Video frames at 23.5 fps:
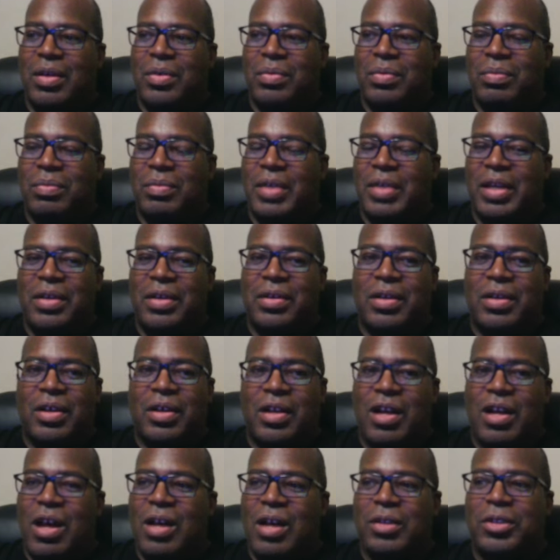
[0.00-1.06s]
They could have
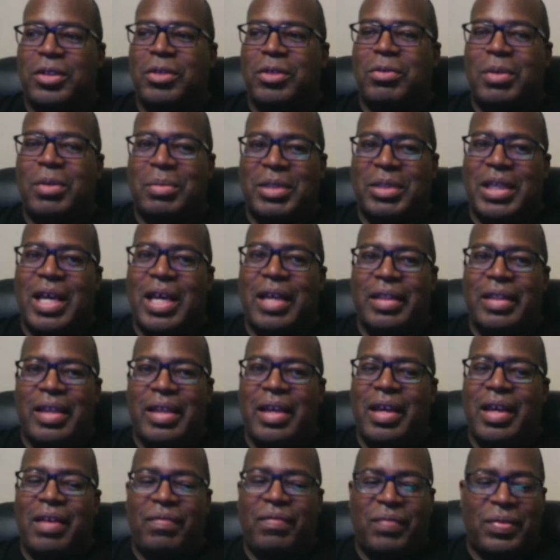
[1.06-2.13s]
conked you upside the
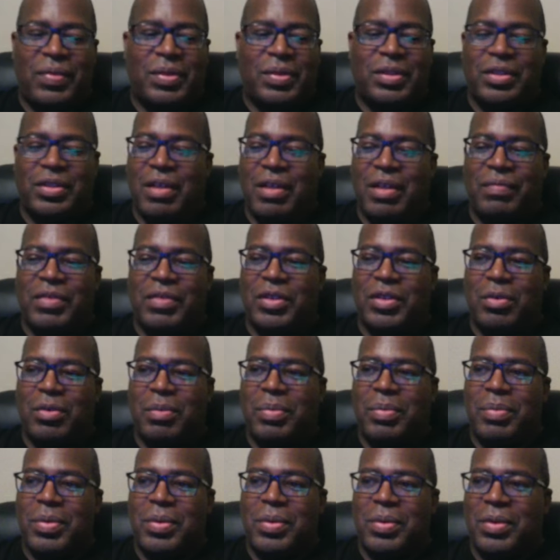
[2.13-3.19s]
head for the stuff that you were
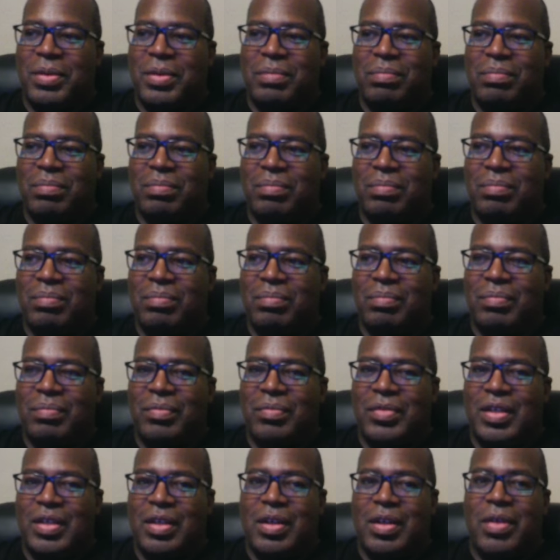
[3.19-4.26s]
pulling.
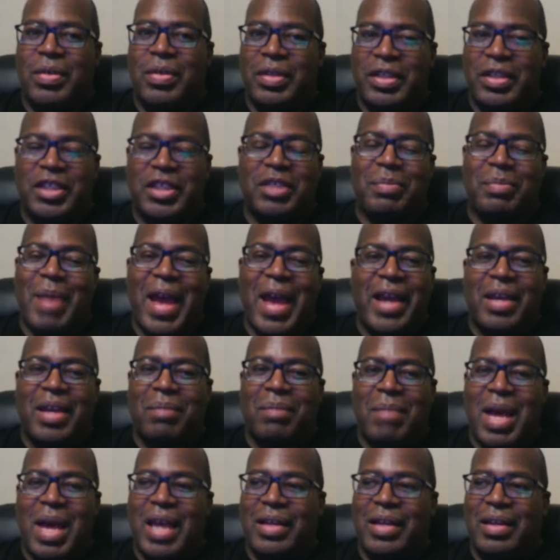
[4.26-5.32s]
At least back in
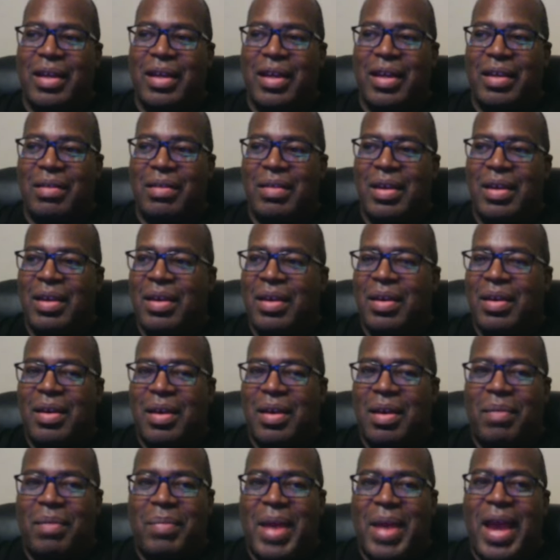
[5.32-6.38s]
my day.
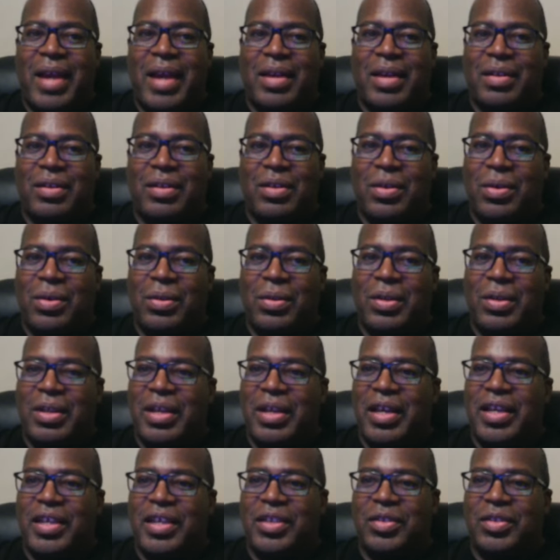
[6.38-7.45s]
Back in the early
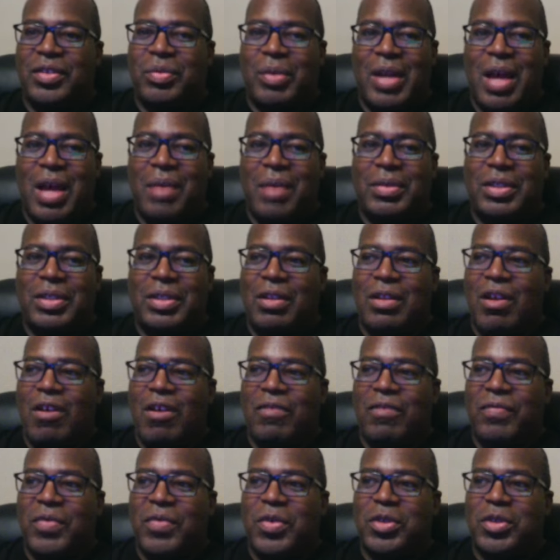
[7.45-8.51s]
days when I was in law
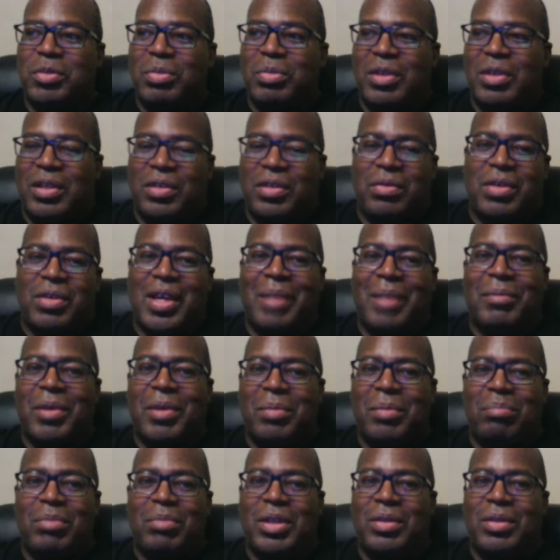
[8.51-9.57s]
enforcement, you came
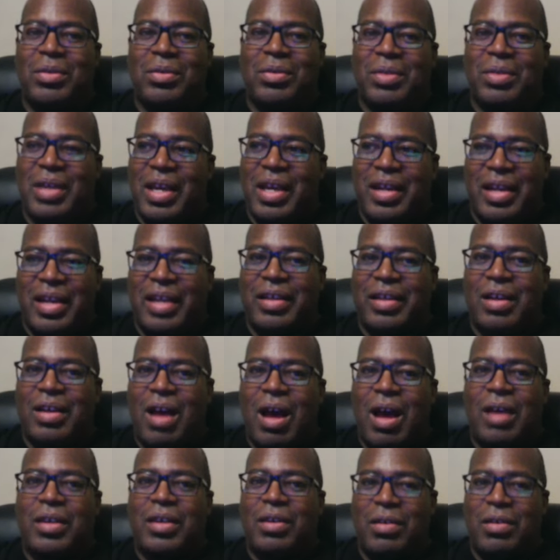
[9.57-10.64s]
up to me do that, I'd
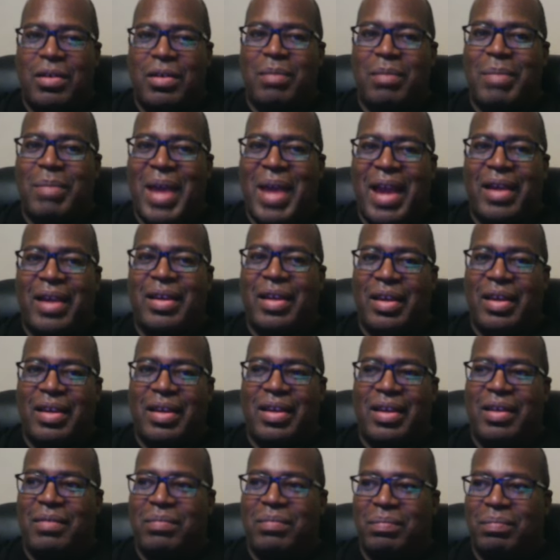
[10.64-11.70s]
cock you in the back of the
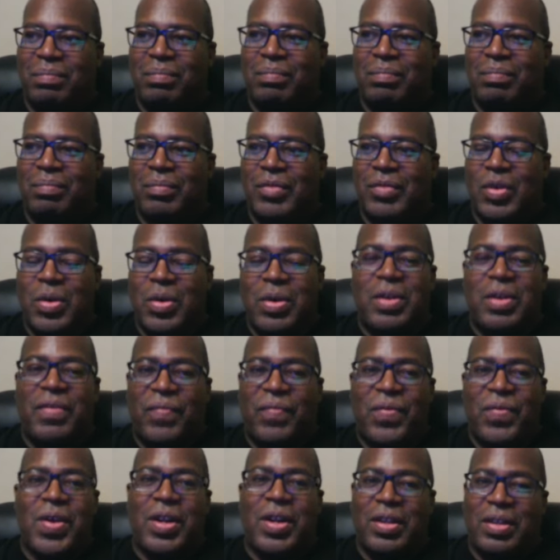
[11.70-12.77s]
head. Or in the
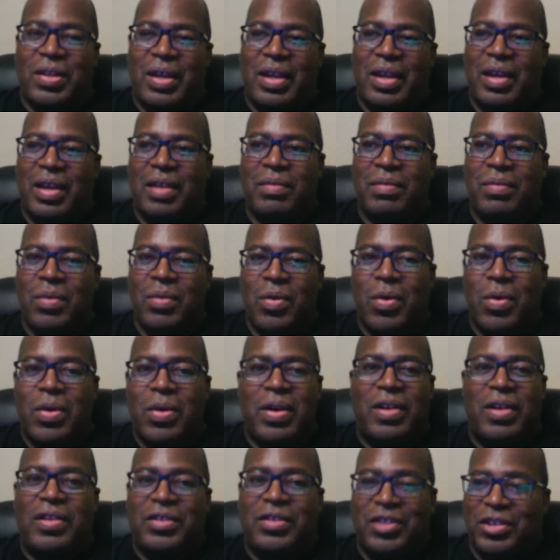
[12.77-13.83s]
front of the head. Or
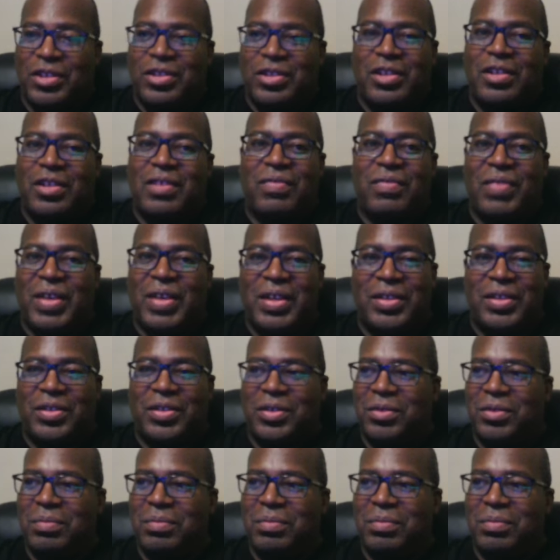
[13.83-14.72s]
in the face.